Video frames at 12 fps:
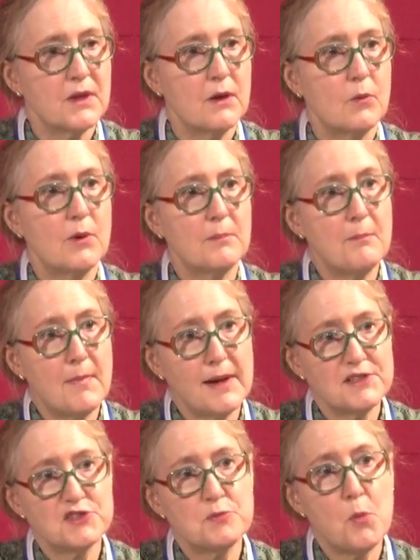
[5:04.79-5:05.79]
we're
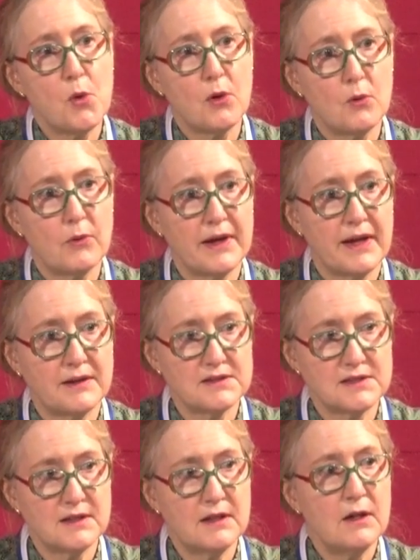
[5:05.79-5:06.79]
much more
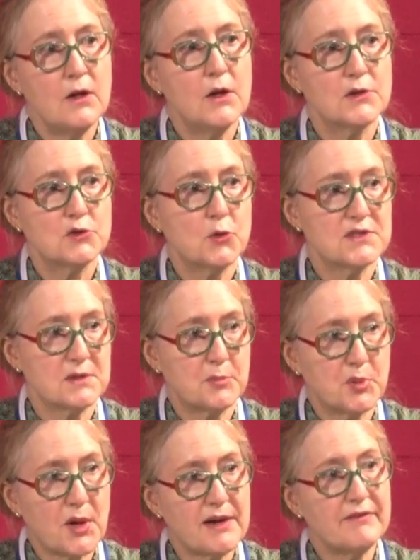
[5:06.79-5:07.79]
oriented towards a
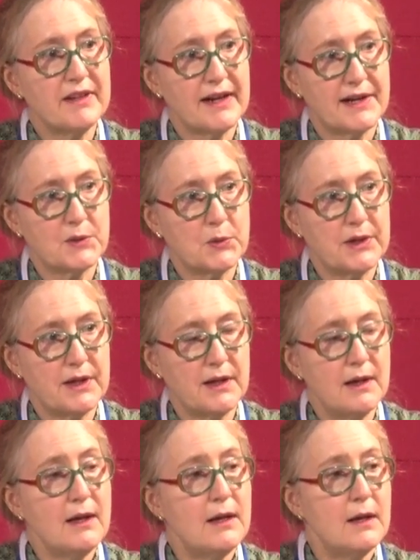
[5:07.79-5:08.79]
private equity
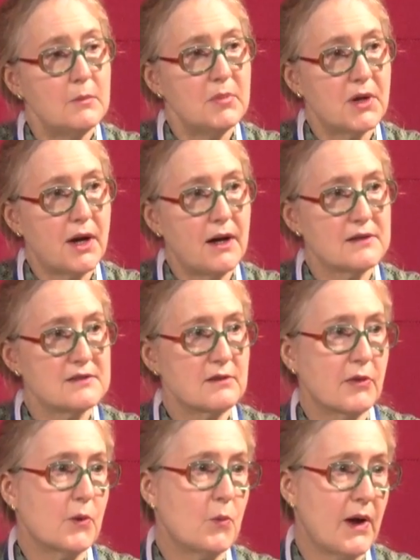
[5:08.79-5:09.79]
because of
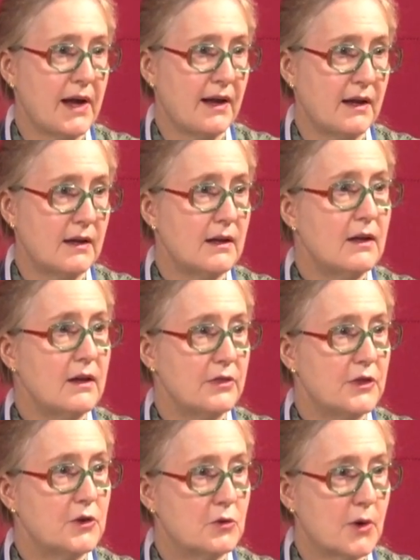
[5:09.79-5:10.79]
the way
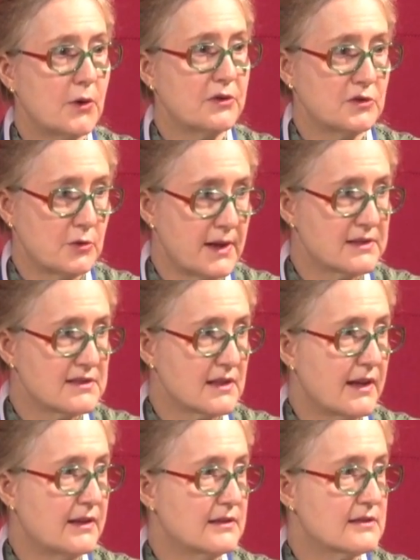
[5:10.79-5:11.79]
the growth
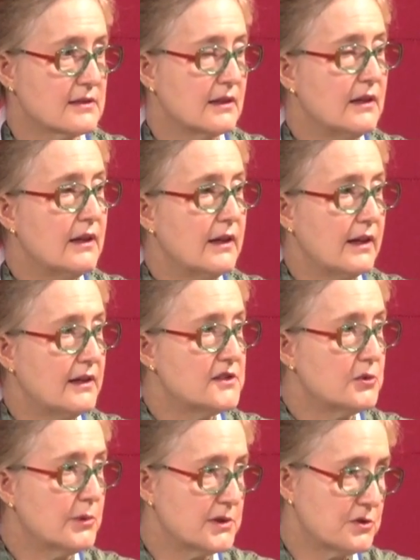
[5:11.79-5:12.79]
translates
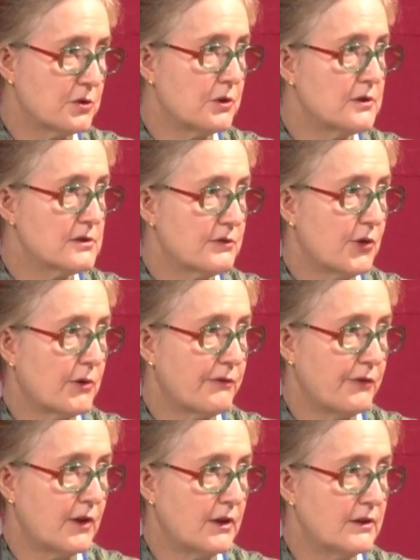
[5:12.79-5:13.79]
into returns for our
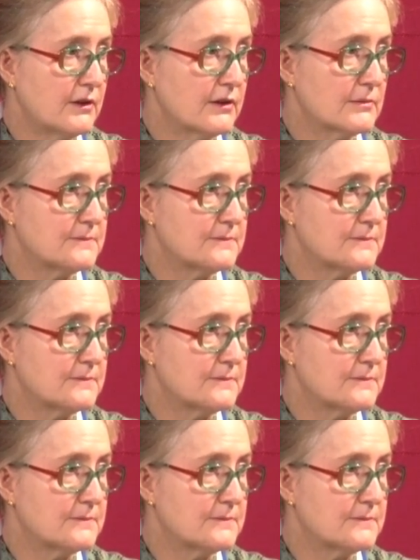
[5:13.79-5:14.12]
fund.